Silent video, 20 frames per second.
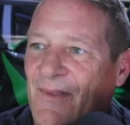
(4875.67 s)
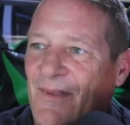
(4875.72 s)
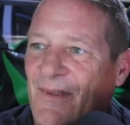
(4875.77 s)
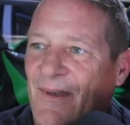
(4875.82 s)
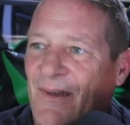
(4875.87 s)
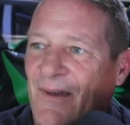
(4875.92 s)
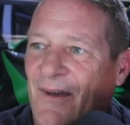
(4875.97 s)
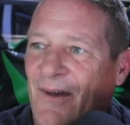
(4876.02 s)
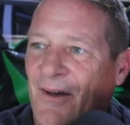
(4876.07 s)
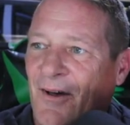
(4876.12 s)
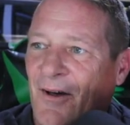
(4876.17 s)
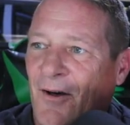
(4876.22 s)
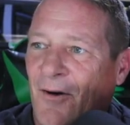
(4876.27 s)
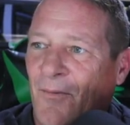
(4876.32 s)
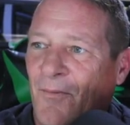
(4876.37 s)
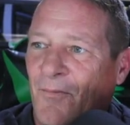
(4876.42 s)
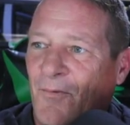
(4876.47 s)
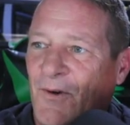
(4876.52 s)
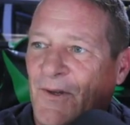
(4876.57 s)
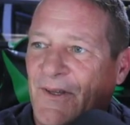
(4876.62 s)
uh,
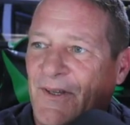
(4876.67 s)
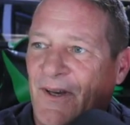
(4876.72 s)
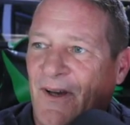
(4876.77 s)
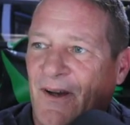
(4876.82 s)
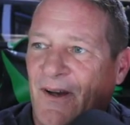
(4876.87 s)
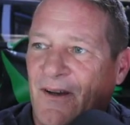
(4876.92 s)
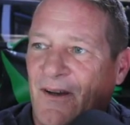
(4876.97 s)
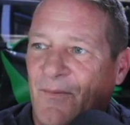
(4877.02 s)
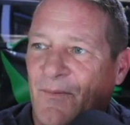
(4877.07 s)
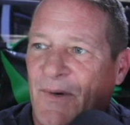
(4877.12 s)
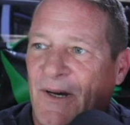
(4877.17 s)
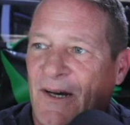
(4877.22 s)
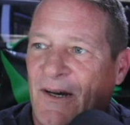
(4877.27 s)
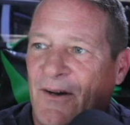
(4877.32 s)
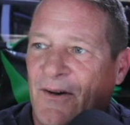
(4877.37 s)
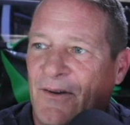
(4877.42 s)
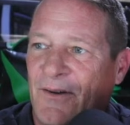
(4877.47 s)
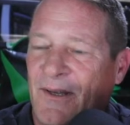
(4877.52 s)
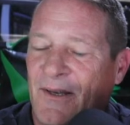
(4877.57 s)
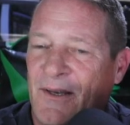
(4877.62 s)
we'll talk
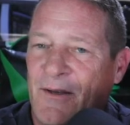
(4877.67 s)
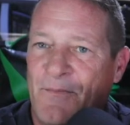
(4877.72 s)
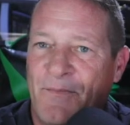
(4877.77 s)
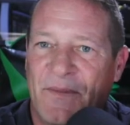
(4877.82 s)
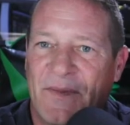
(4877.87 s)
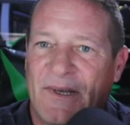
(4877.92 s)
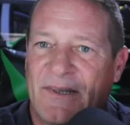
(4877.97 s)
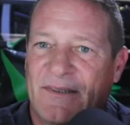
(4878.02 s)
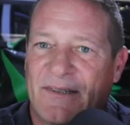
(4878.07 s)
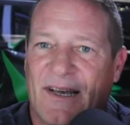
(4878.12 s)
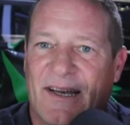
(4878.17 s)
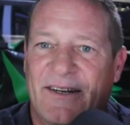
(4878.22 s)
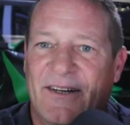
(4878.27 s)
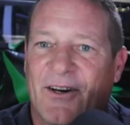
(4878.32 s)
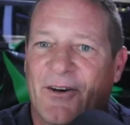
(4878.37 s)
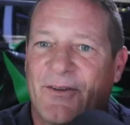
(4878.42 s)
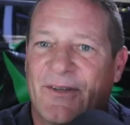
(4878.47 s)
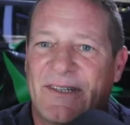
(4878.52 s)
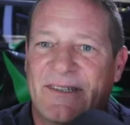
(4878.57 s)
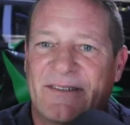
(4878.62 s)
about. So I
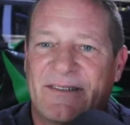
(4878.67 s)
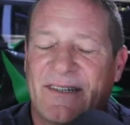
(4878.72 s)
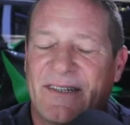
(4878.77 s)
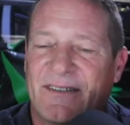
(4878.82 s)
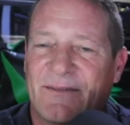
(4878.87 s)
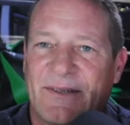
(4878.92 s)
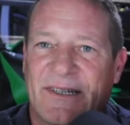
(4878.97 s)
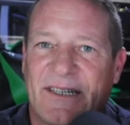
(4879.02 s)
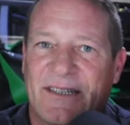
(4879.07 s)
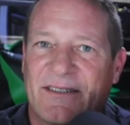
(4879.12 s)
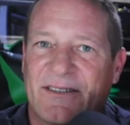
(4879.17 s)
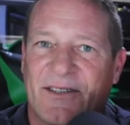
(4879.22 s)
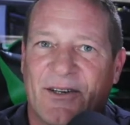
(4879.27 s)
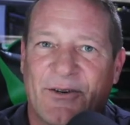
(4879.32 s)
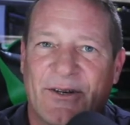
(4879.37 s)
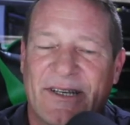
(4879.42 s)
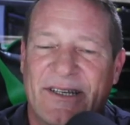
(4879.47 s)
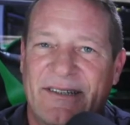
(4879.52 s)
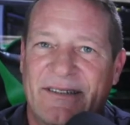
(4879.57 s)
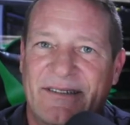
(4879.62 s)
know these things, man. It's so
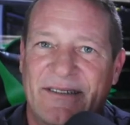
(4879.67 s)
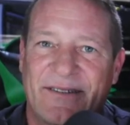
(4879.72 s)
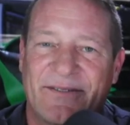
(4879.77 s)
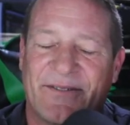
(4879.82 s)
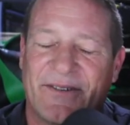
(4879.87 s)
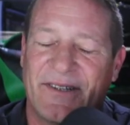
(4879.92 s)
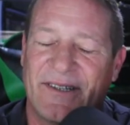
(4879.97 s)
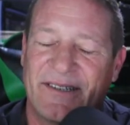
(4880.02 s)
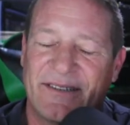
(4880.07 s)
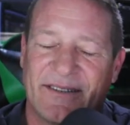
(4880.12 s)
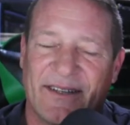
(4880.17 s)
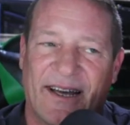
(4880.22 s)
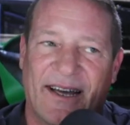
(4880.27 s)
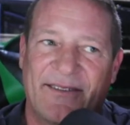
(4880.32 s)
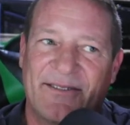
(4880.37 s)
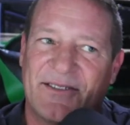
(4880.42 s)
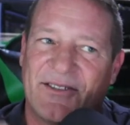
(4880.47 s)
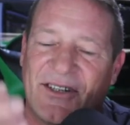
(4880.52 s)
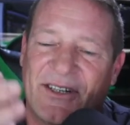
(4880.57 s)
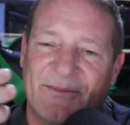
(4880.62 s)
easy for these
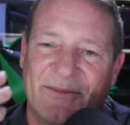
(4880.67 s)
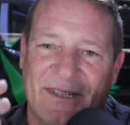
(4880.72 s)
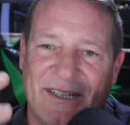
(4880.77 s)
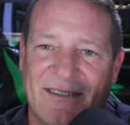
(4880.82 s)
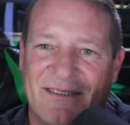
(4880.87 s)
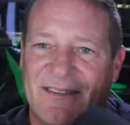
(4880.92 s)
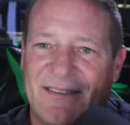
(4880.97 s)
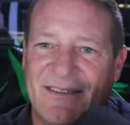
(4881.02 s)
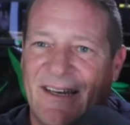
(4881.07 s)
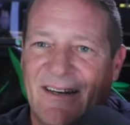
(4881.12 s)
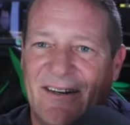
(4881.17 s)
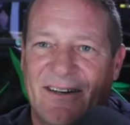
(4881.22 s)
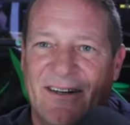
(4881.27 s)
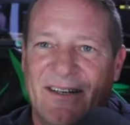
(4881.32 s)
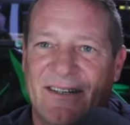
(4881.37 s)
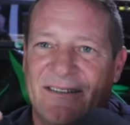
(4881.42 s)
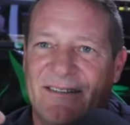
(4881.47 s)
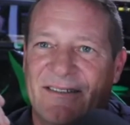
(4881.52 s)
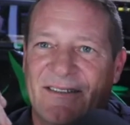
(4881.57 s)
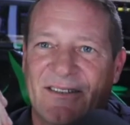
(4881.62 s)
live streams on
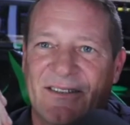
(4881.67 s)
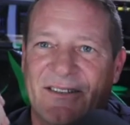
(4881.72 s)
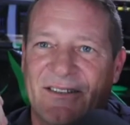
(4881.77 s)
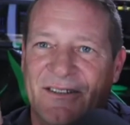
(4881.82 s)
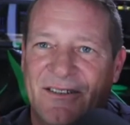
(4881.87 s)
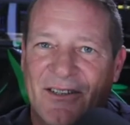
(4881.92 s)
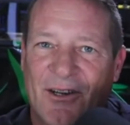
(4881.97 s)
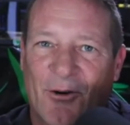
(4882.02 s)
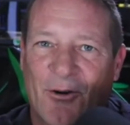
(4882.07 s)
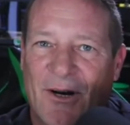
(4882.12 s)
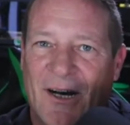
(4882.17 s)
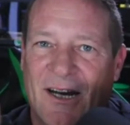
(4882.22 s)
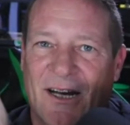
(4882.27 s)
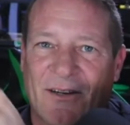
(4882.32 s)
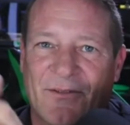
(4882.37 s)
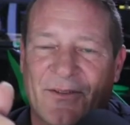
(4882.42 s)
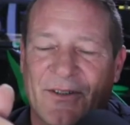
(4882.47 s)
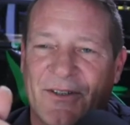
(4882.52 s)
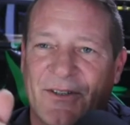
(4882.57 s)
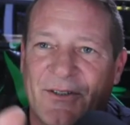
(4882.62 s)
Saturdays to just go on
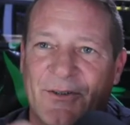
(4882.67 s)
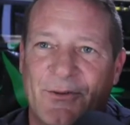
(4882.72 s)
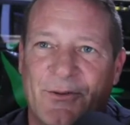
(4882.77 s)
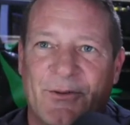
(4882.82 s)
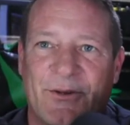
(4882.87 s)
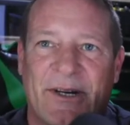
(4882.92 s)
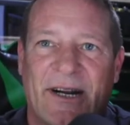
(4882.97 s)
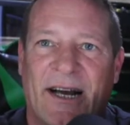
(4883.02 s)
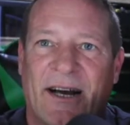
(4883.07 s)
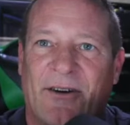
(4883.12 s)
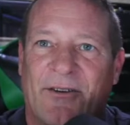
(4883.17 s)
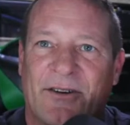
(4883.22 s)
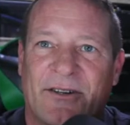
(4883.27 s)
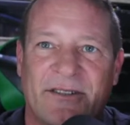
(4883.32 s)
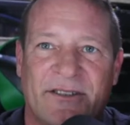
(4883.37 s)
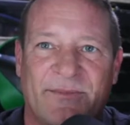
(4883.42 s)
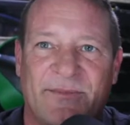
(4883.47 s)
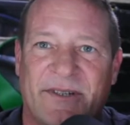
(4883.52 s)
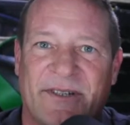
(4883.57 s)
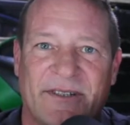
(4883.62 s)
for two, three
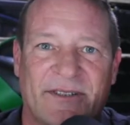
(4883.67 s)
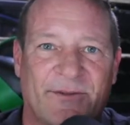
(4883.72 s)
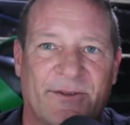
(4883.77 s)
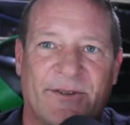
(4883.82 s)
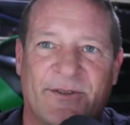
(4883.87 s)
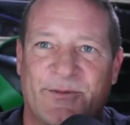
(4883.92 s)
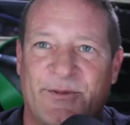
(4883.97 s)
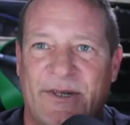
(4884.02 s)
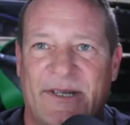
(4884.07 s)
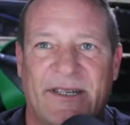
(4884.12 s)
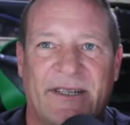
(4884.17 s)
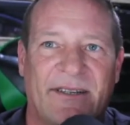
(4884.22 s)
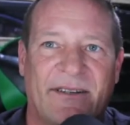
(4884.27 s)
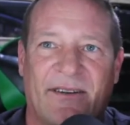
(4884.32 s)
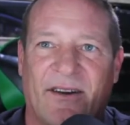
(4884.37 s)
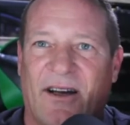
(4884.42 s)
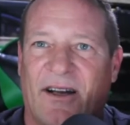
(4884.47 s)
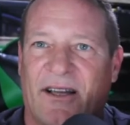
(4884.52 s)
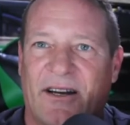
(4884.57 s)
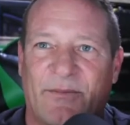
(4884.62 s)
hours because once we get to
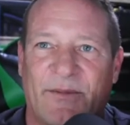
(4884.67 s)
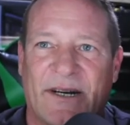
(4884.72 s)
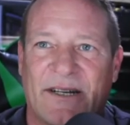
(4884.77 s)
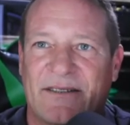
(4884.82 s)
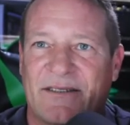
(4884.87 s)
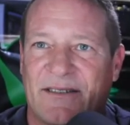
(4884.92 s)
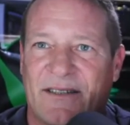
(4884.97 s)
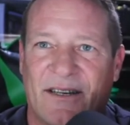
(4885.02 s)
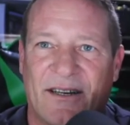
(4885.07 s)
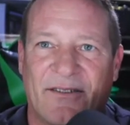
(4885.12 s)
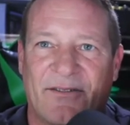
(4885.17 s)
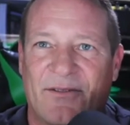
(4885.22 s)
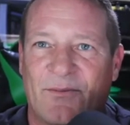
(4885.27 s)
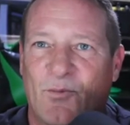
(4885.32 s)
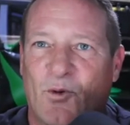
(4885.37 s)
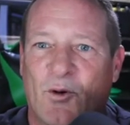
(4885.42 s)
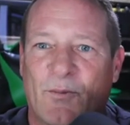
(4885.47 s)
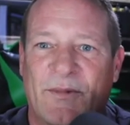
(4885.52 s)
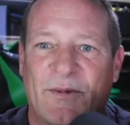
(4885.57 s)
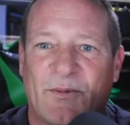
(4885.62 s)
talking about stuff and
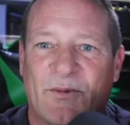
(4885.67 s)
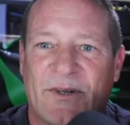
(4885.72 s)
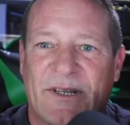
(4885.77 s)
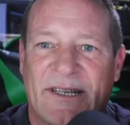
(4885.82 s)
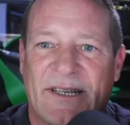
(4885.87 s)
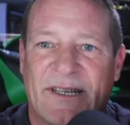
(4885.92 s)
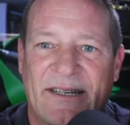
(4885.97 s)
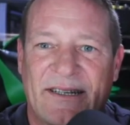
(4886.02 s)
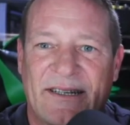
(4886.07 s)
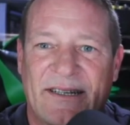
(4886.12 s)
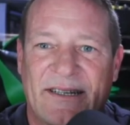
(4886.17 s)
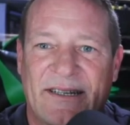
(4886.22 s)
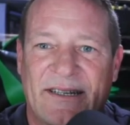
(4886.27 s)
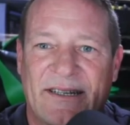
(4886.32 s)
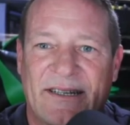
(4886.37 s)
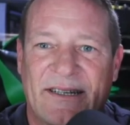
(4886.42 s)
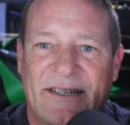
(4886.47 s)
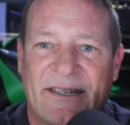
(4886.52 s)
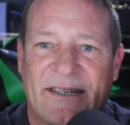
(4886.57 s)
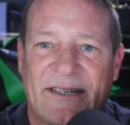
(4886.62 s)
more people get in,
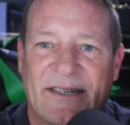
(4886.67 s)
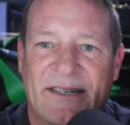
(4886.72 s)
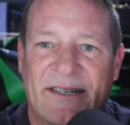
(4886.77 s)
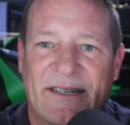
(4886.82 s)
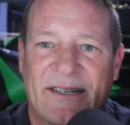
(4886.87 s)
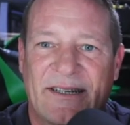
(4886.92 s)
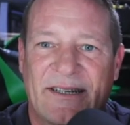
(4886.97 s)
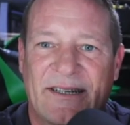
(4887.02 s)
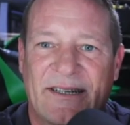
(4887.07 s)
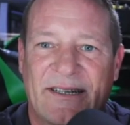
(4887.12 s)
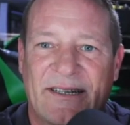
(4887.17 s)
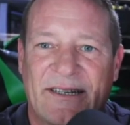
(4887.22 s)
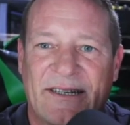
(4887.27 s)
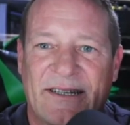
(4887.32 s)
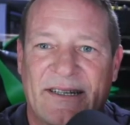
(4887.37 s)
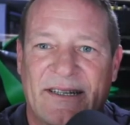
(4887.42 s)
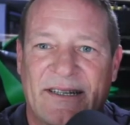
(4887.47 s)
um,